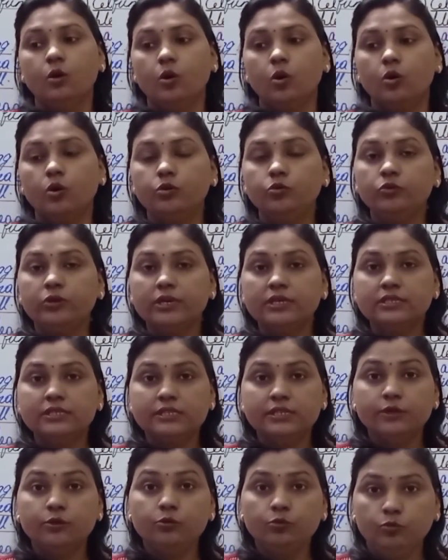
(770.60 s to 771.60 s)
or you can
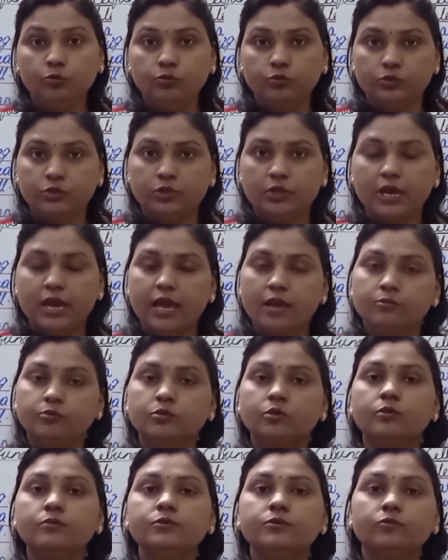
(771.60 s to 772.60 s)
say root
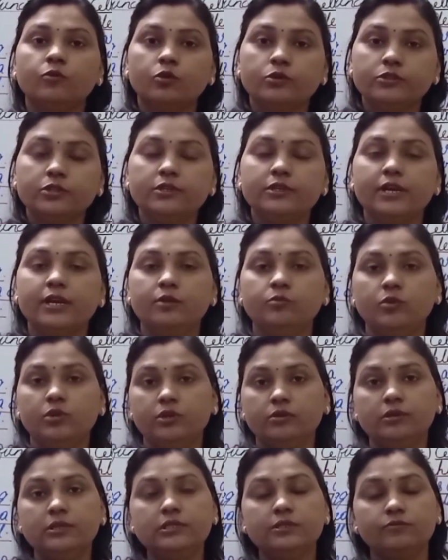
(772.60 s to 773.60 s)
absorbs water and
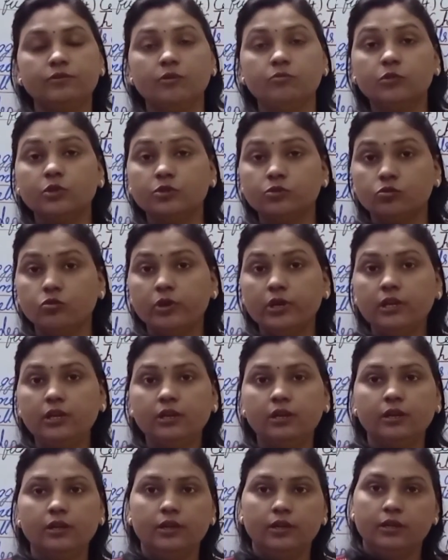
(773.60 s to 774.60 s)
minerals from the soil
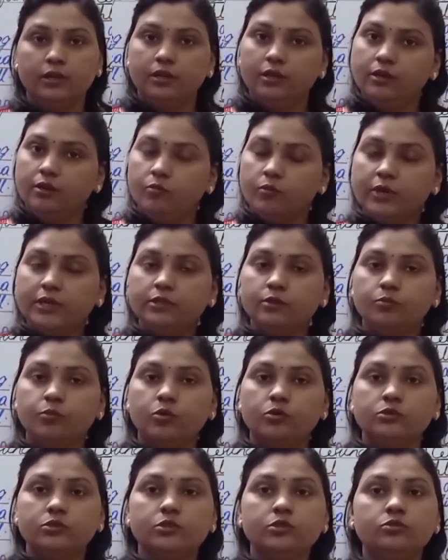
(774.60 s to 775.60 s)
by the
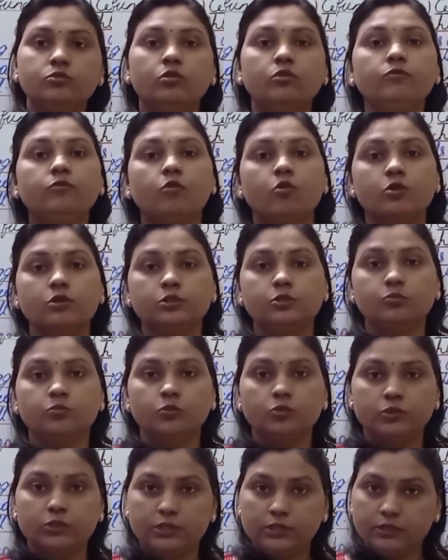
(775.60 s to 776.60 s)
process of
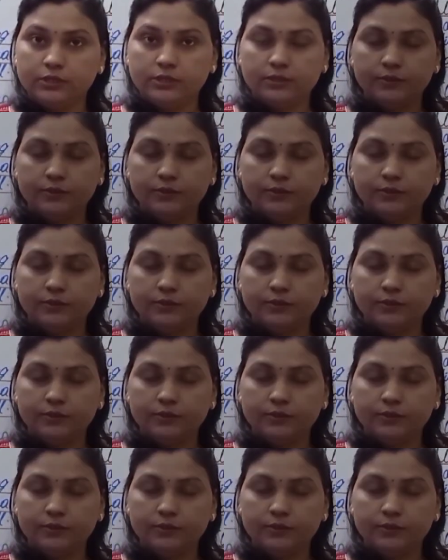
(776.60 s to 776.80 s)
osmosis.